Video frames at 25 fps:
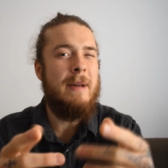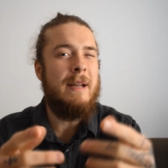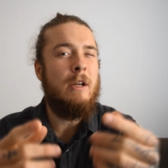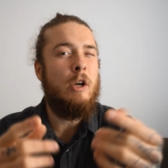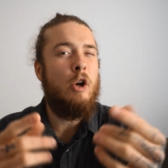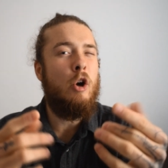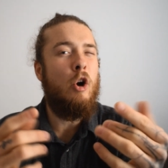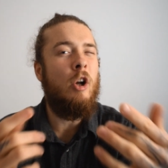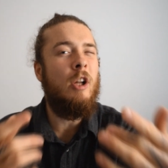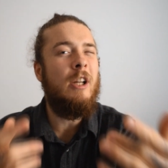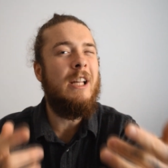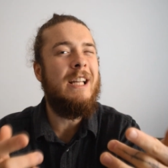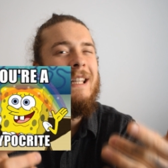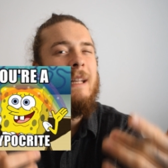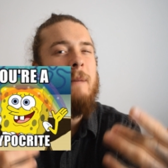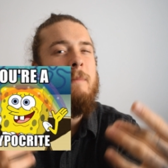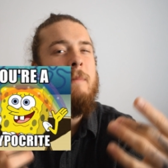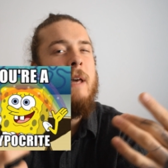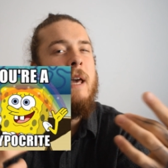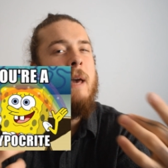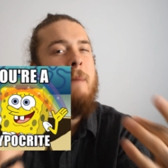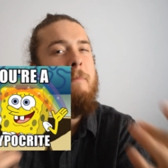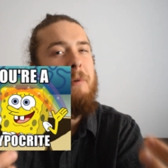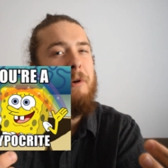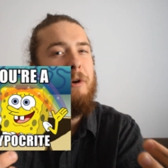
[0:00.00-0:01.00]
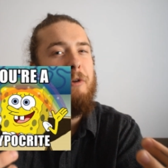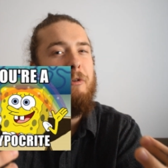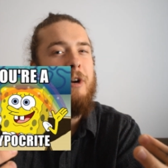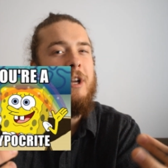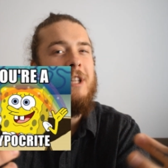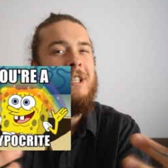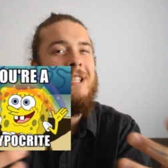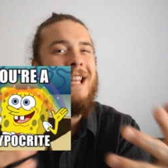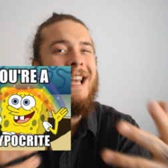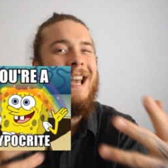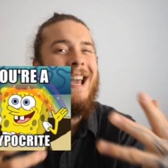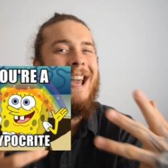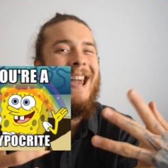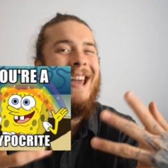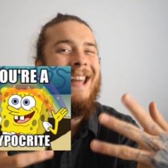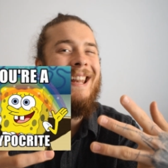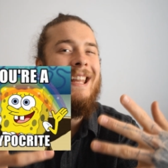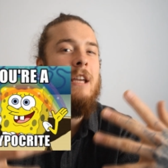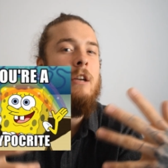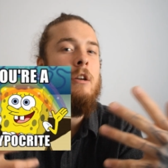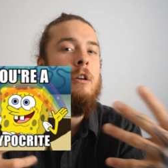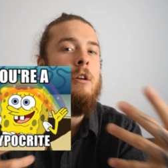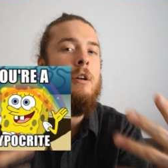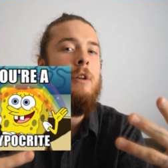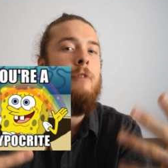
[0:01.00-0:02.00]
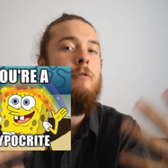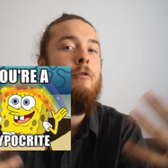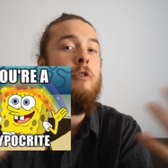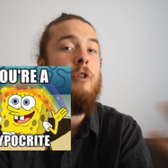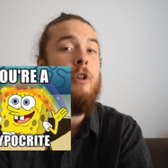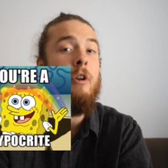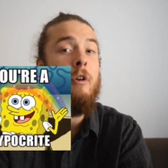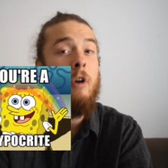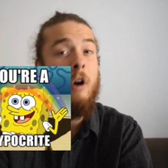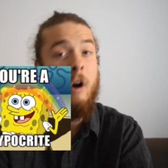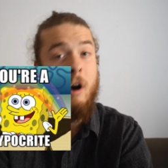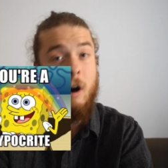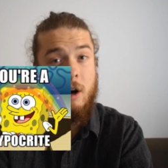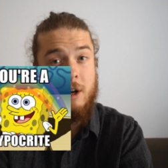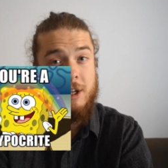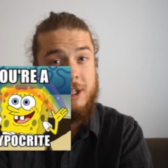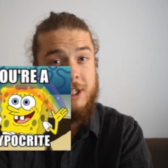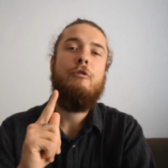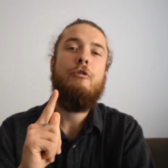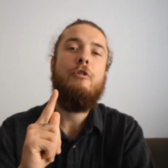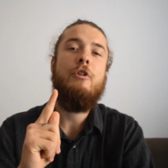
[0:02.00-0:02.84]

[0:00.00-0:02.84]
and calling them hypocrites any good for the cause?